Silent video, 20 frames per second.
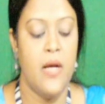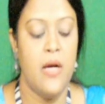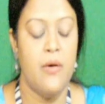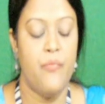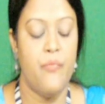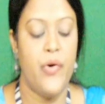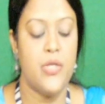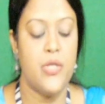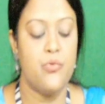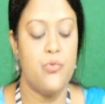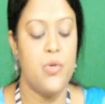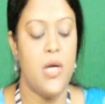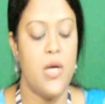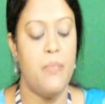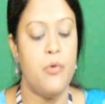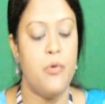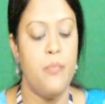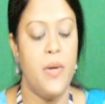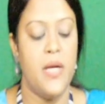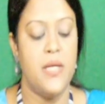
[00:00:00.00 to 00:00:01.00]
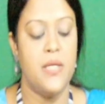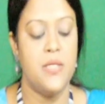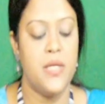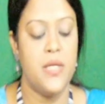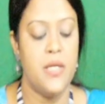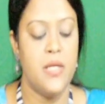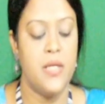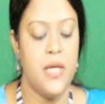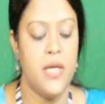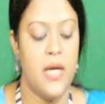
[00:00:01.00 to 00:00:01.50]
First we have to
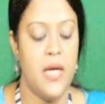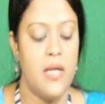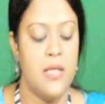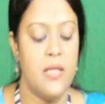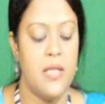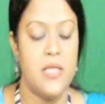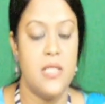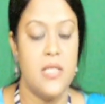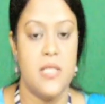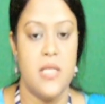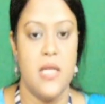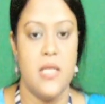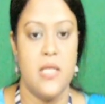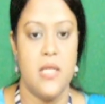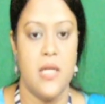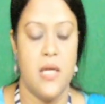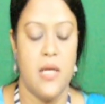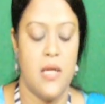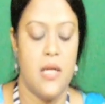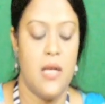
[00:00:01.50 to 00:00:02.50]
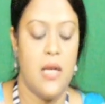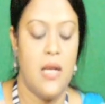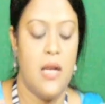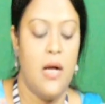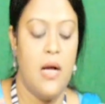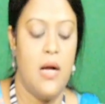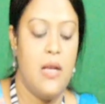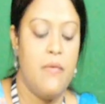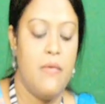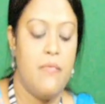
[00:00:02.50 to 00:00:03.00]
mention here in the state
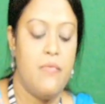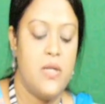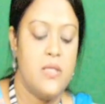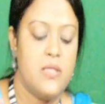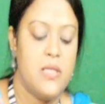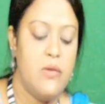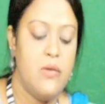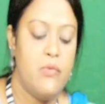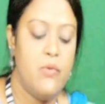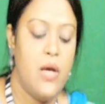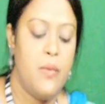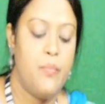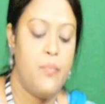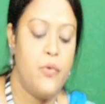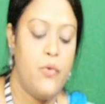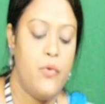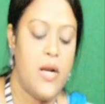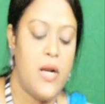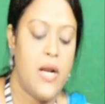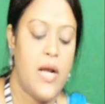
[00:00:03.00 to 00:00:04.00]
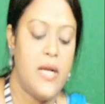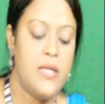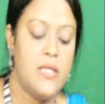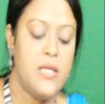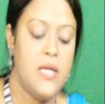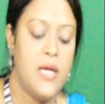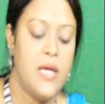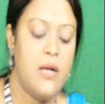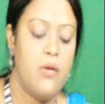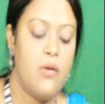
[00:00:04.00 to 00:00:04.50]
left hand side, we are
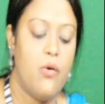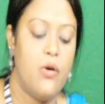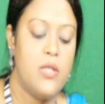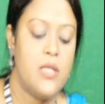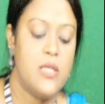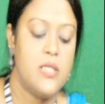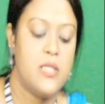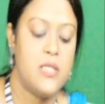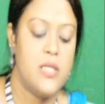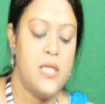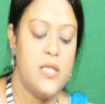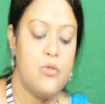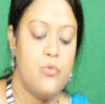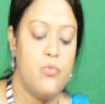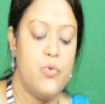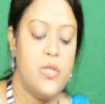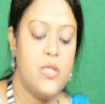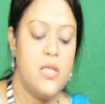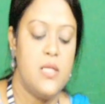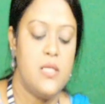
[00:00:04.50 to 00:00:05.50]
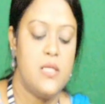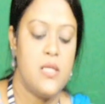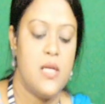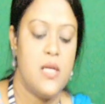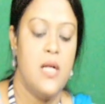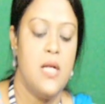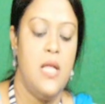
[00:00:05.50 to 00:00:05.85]
writing here all the states with its